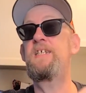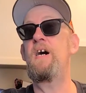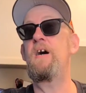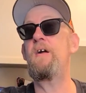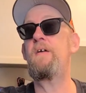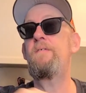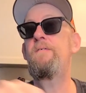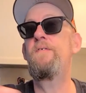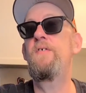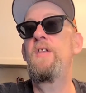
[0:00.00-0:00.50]

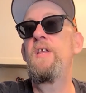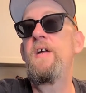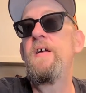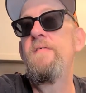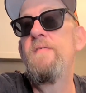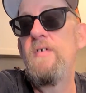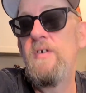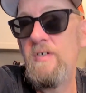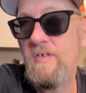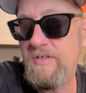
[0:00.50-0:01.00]
duck
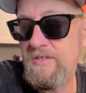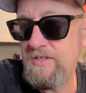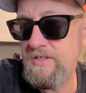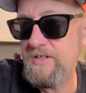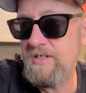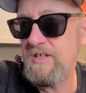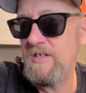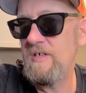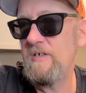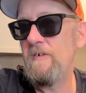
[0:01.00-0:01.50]
flavor.
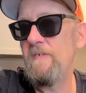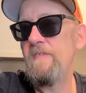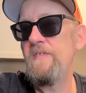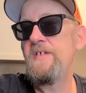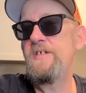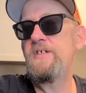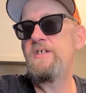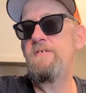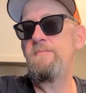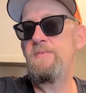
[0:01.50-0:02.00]
So
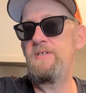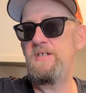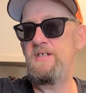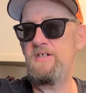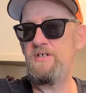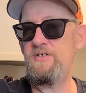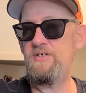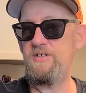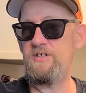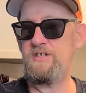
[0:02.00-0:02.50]
this should be
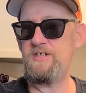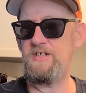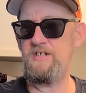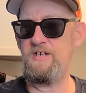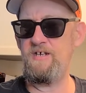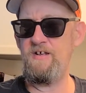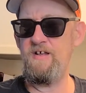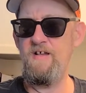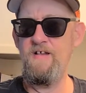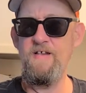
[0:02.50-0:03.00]
interesting.